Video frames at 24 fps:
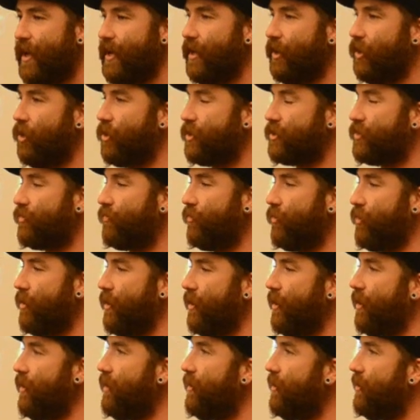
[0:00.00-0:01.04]
and it looks for
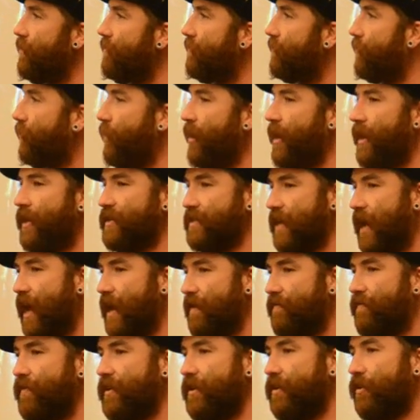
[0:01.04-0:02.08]
the phrase I
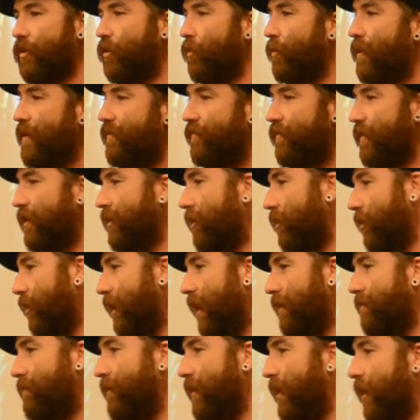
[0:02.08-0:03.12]
feel or we feel or
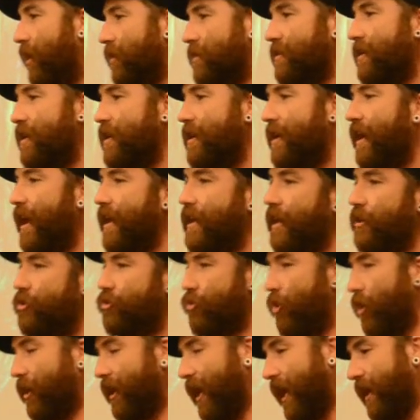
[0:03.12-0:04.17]
I felt, and it
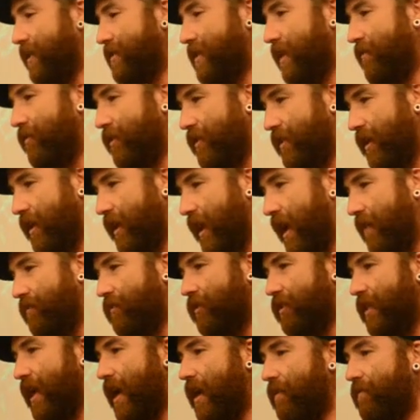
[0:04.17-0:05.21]
truncates everything
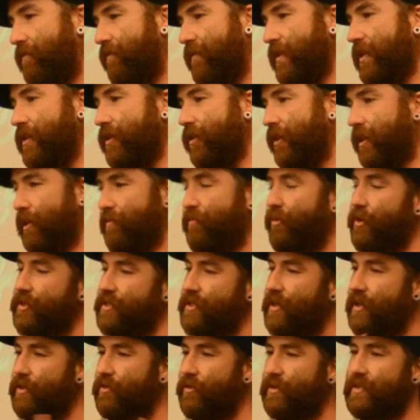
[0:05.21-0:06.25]
after that feel and it puts
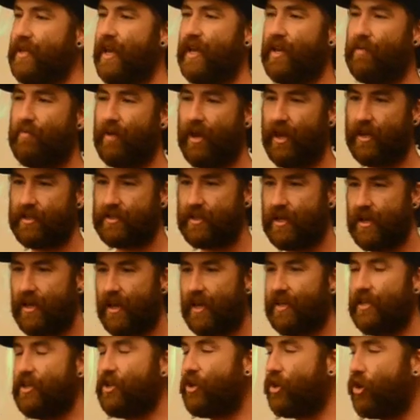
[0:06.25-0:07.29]
it into a database,
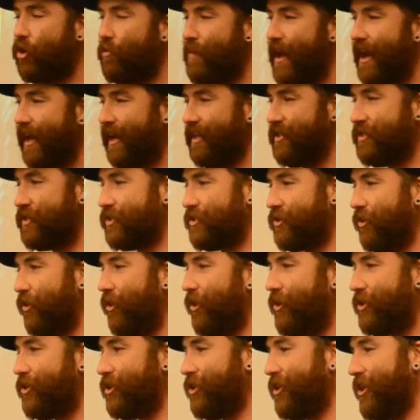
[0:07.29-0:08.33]
and you can go back and
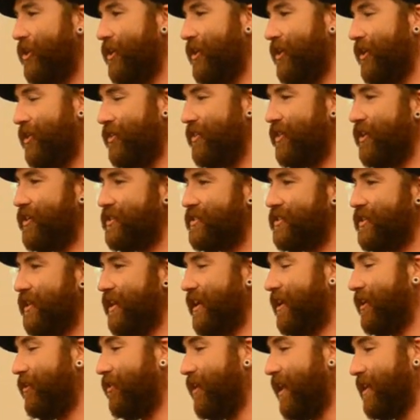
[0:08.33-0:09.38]
search this
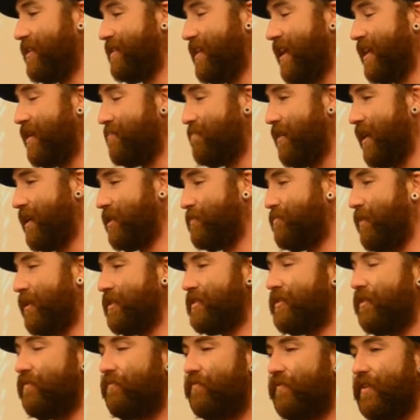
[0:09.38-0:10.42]
internet database
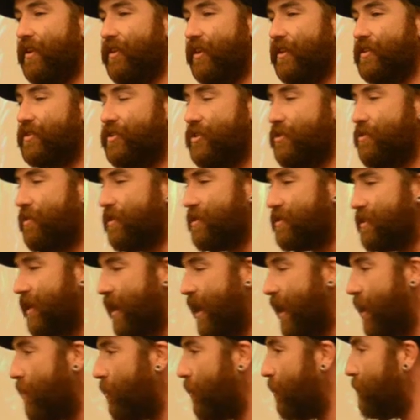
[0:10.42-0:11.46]
based on feelings. So you can say,
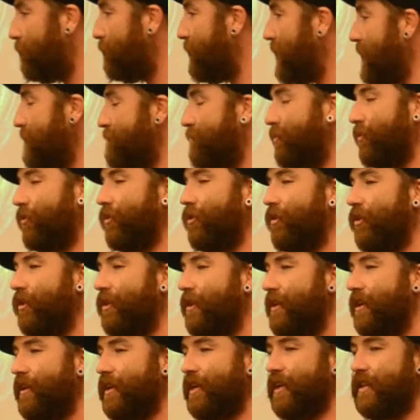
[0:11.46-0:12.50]
how are people
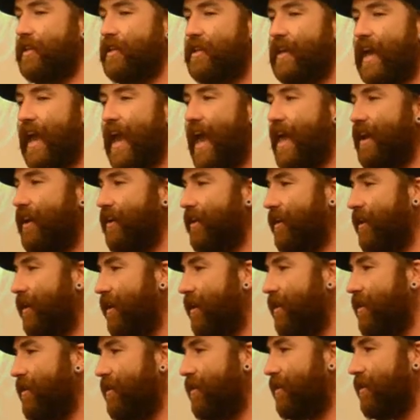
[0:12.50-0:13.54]
in
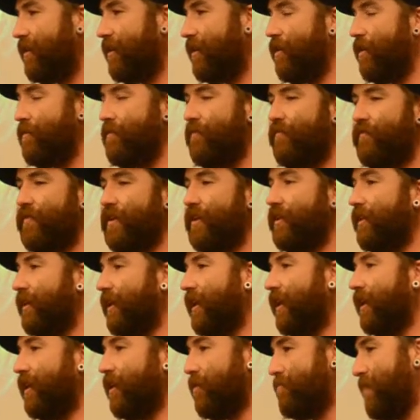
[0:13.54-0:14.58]
Canada
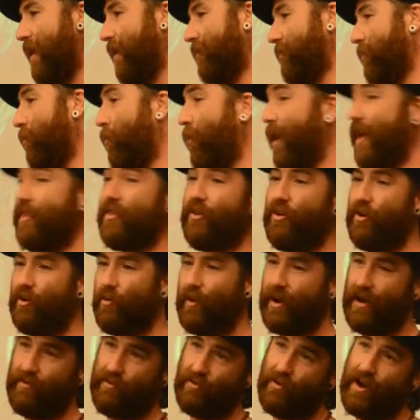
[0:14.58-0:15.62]
feeling about the weather or
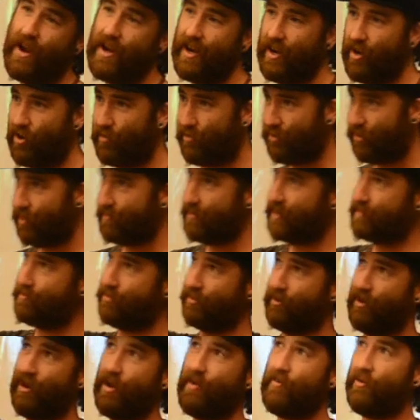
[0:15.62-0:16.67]
whatever, right? And it'll pull up this
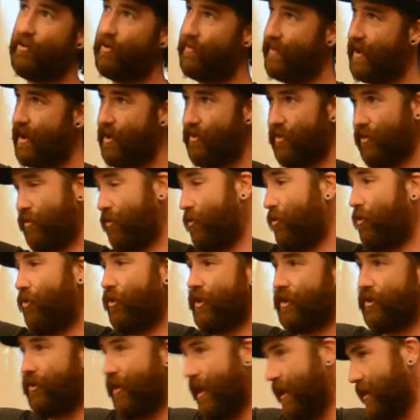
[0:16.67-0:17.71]
barometer of how the whole
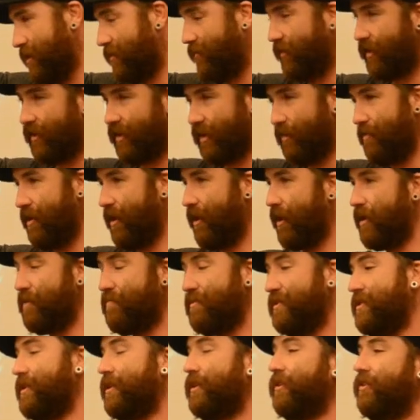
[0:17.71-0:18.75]
internet is feeling about any
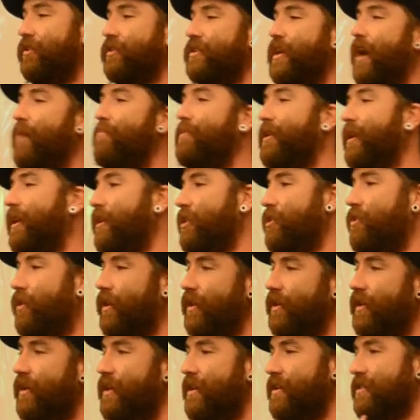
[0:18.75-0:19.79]
particular topic, and you
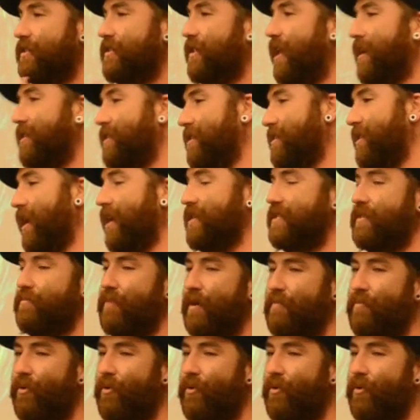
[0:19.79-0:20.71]
can slice and dice it by